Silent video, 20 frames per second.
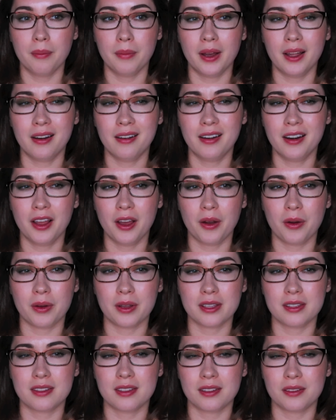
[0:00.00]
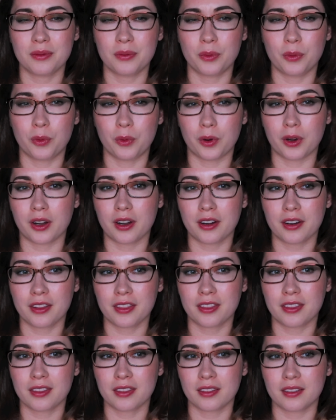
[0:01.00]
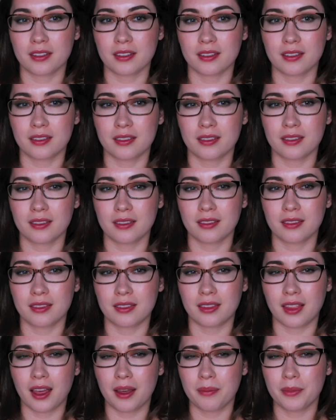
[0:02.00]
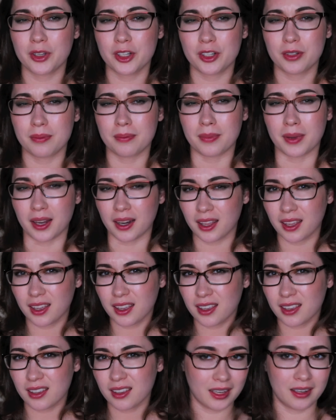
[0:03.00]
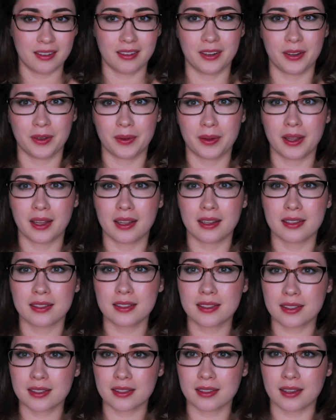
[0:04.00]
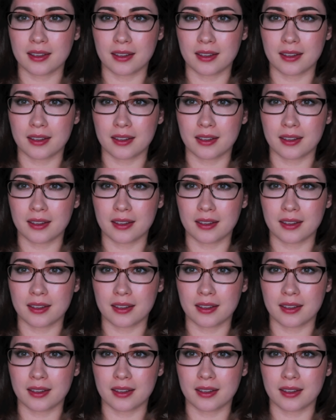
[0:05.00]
I don't know, is it worth that much money? I don't know, guys.